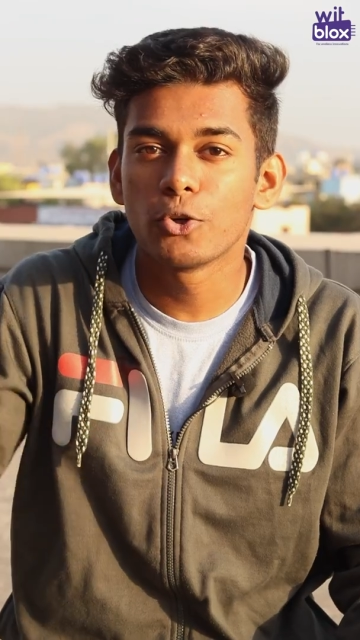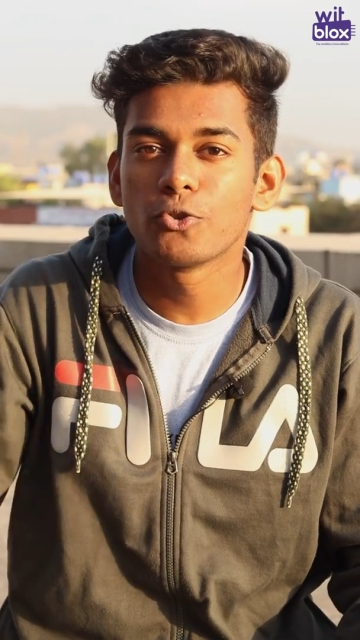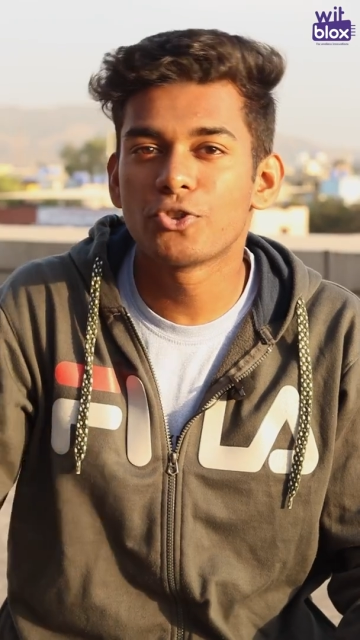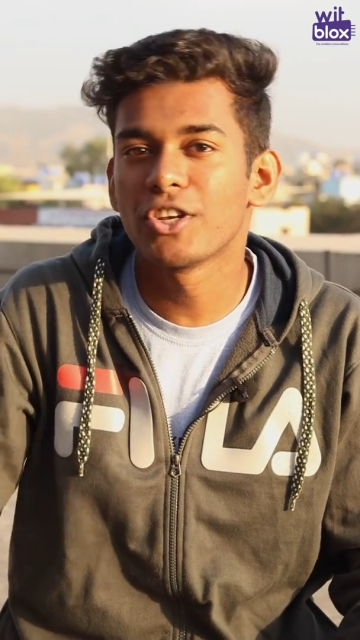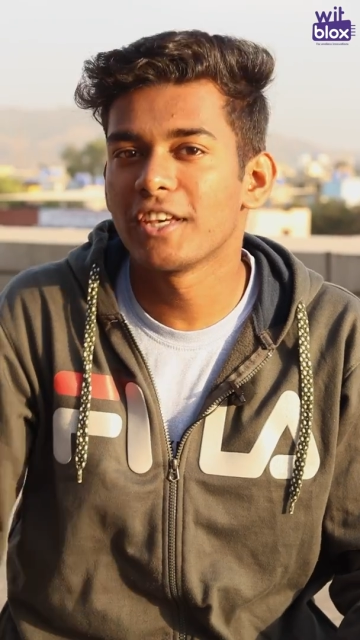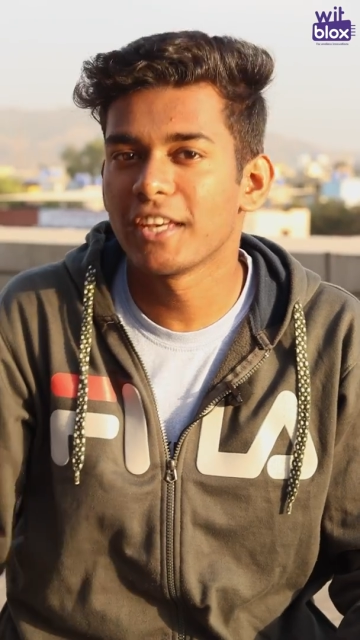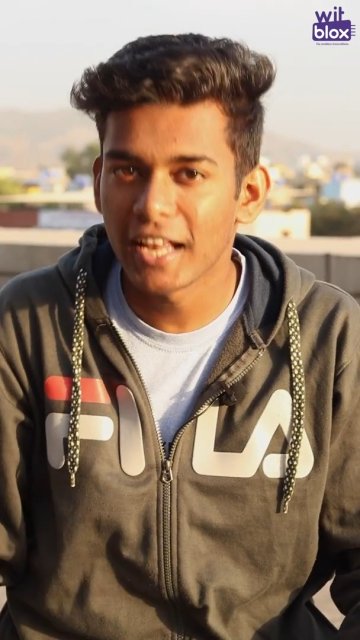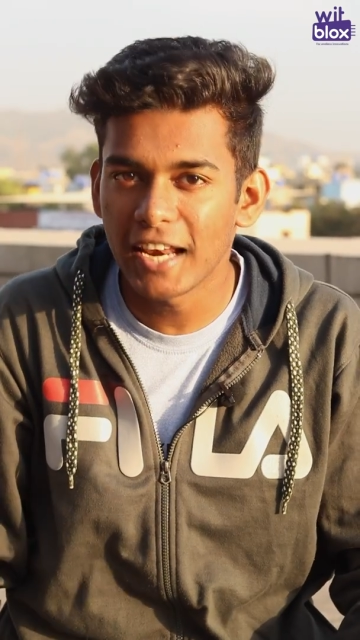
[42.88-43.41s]
used
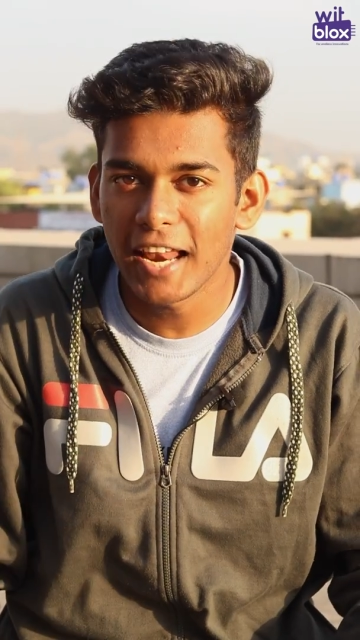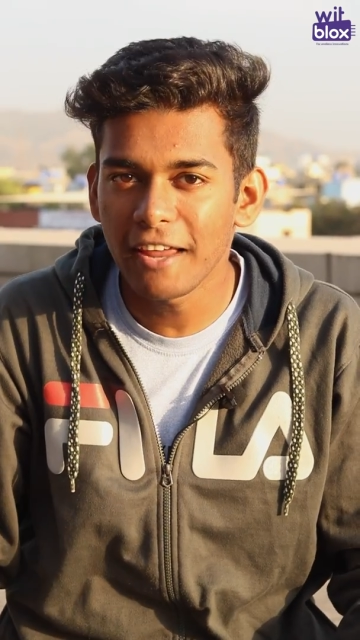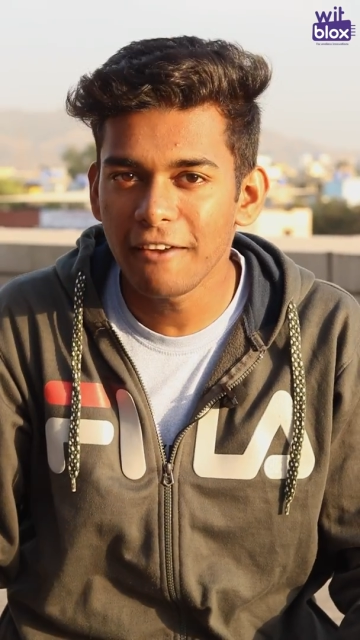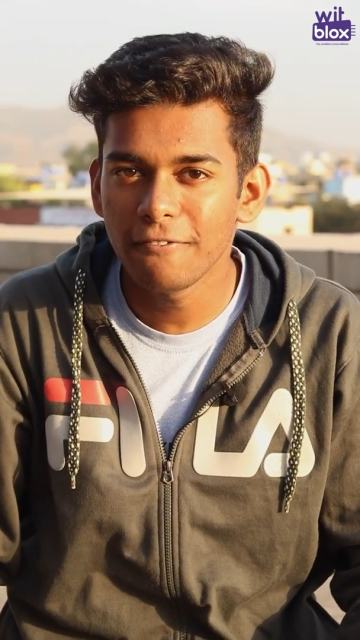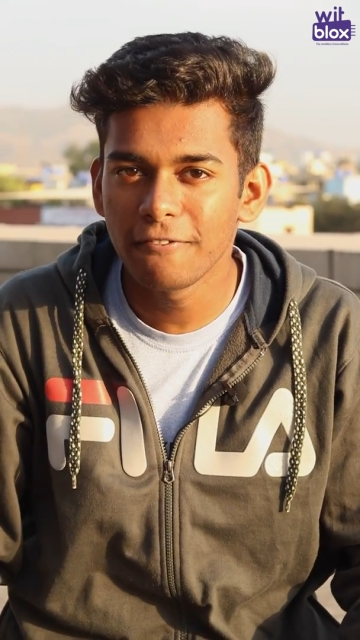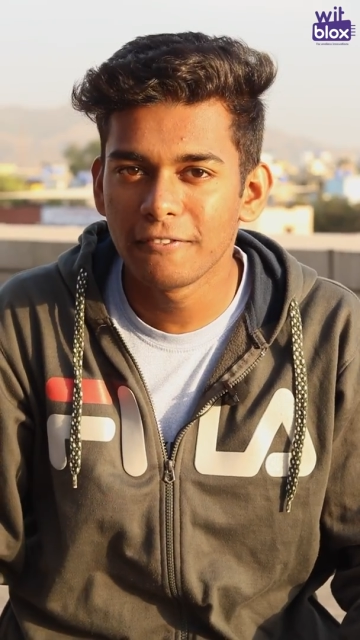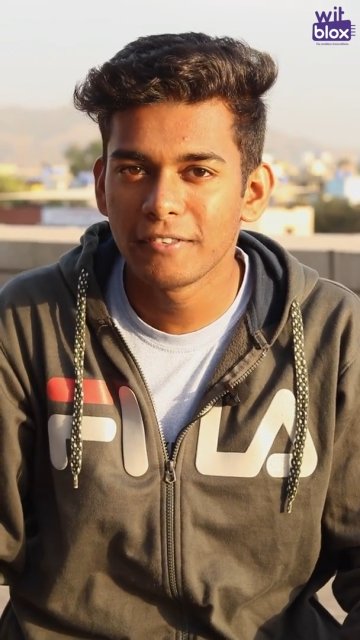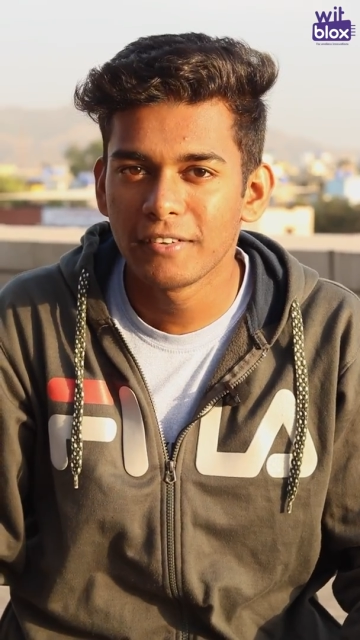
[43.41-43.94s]
in real
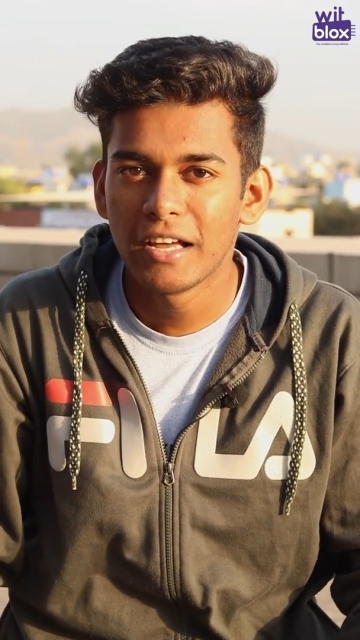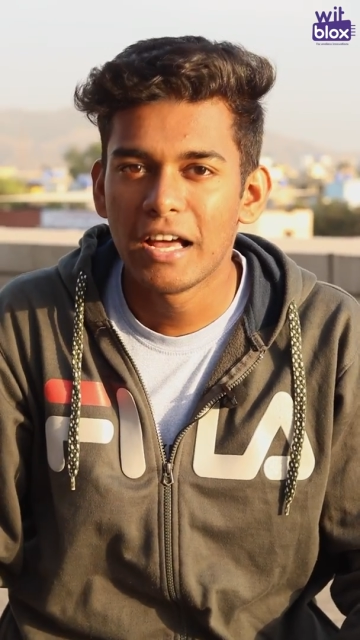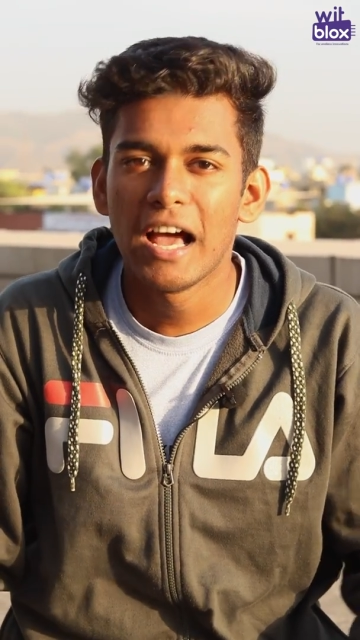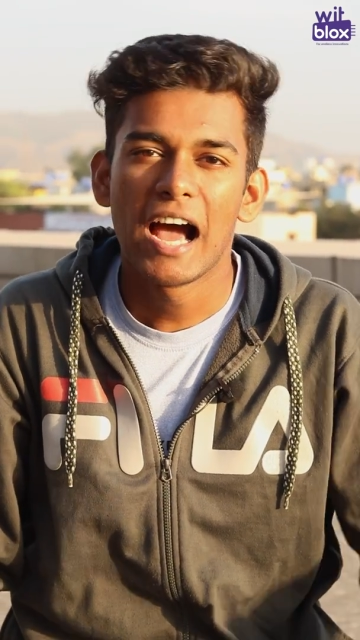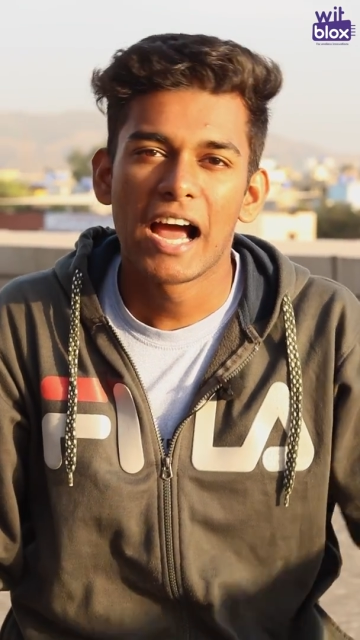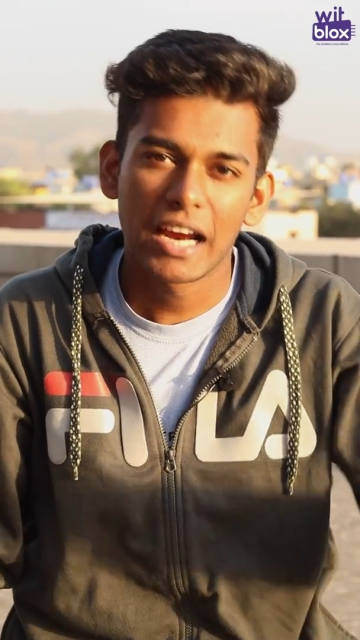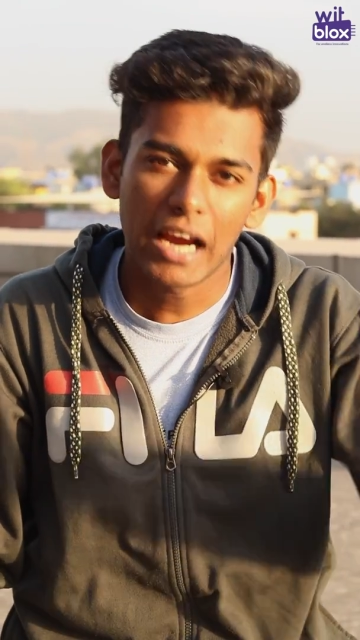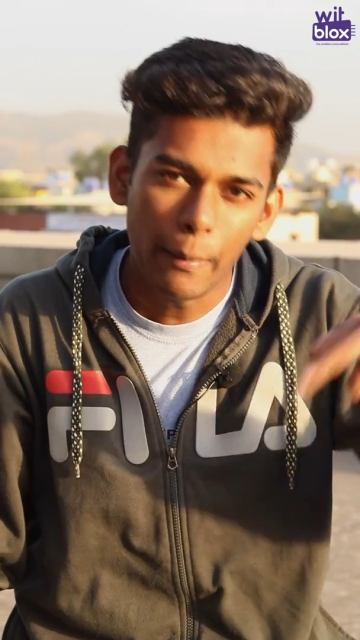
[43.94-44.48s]
life?
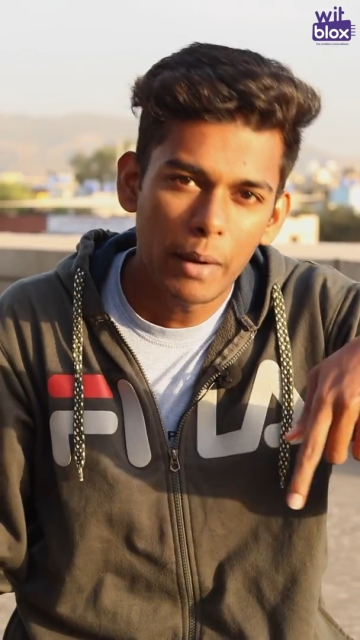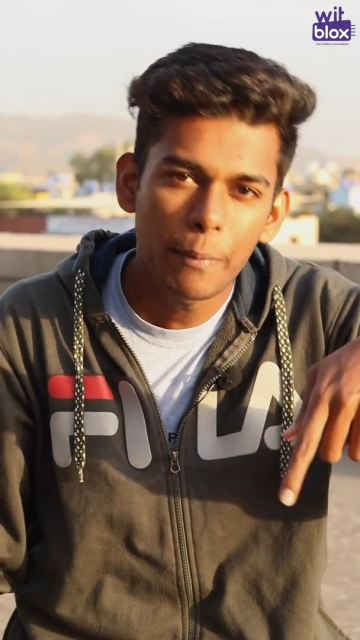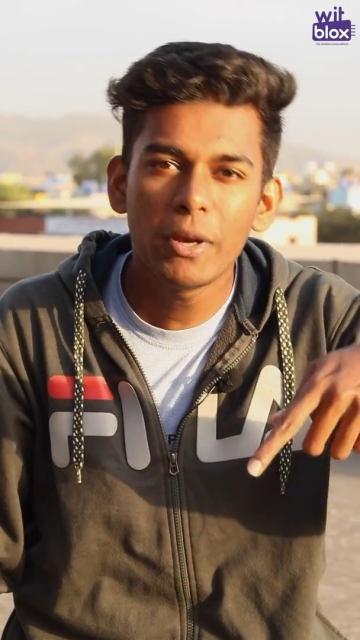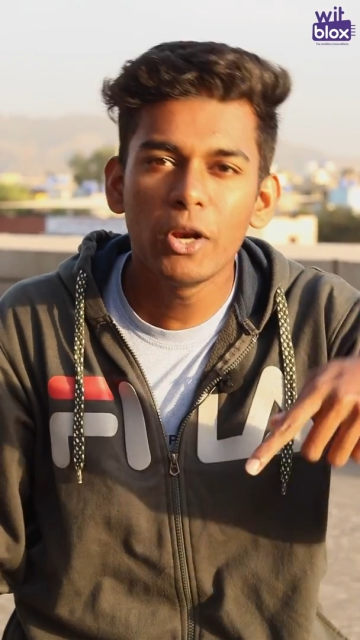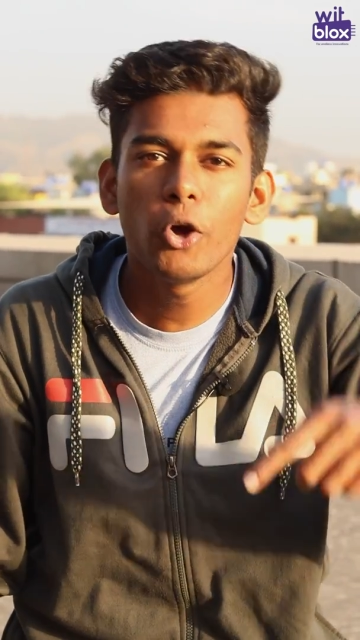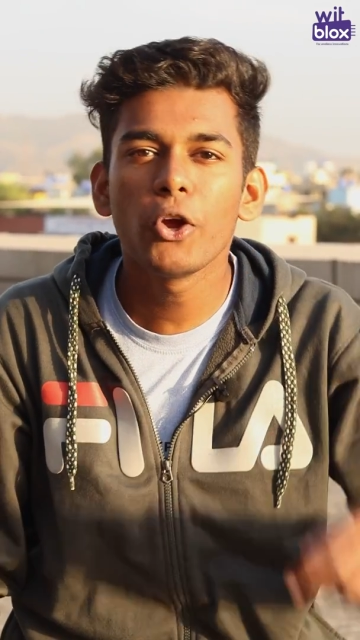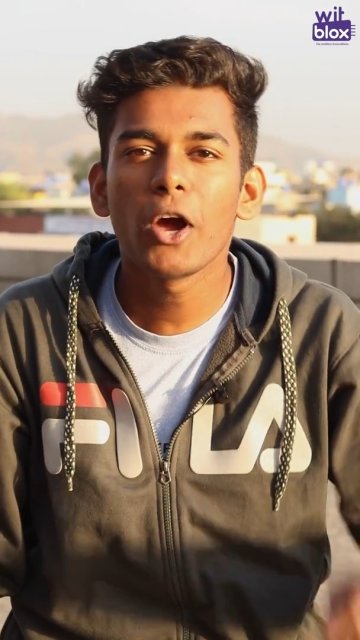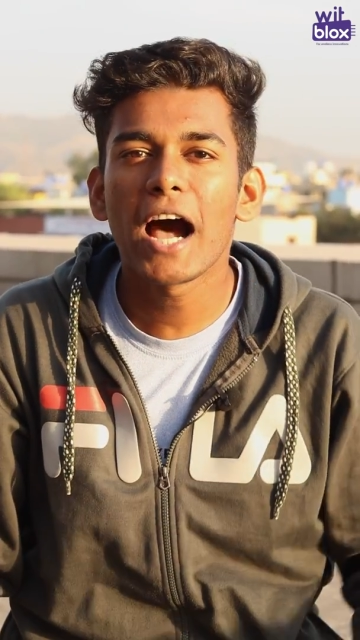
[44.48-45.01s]
Comment
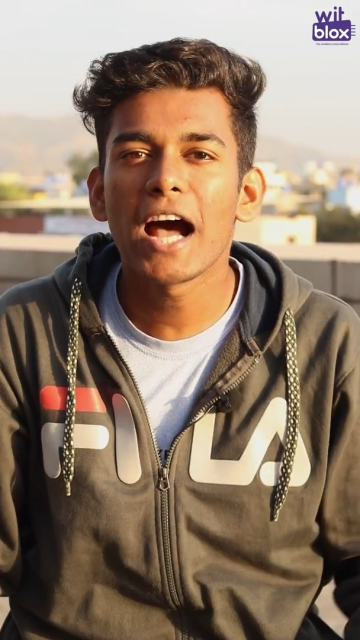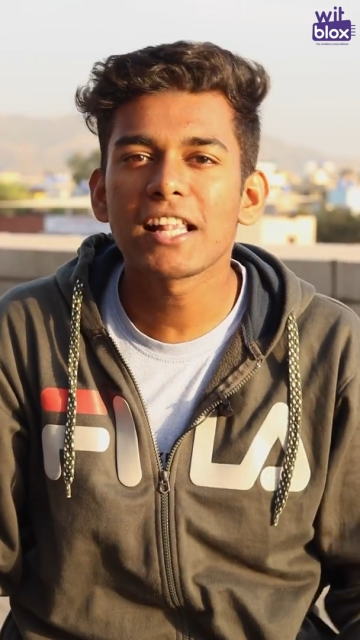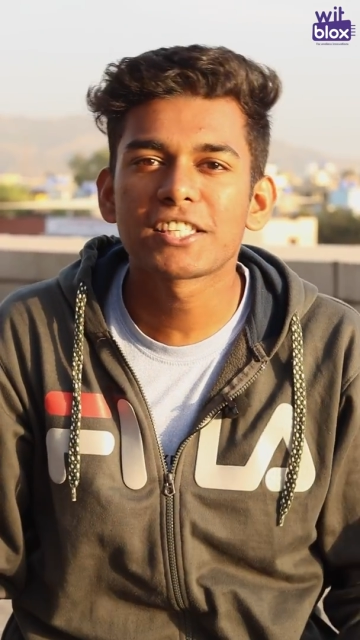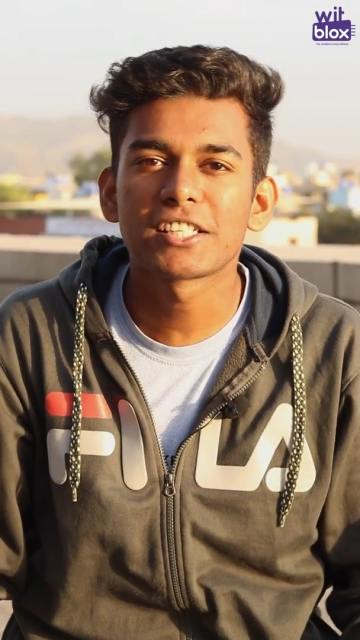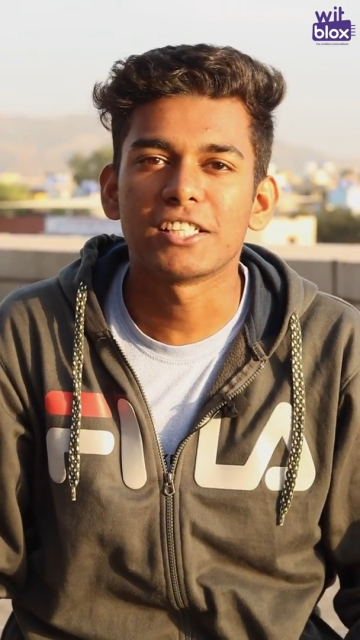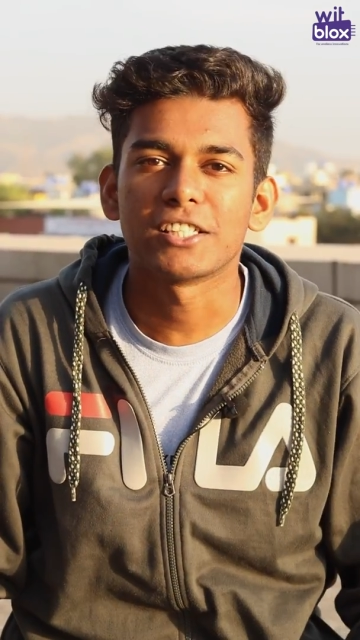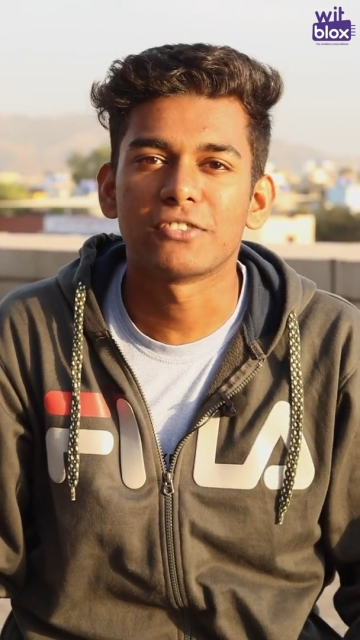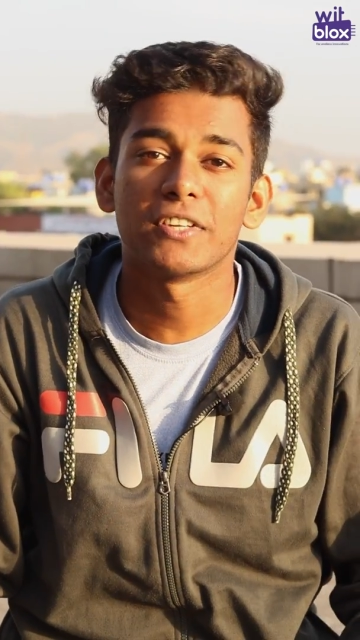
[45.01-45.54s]
below your answers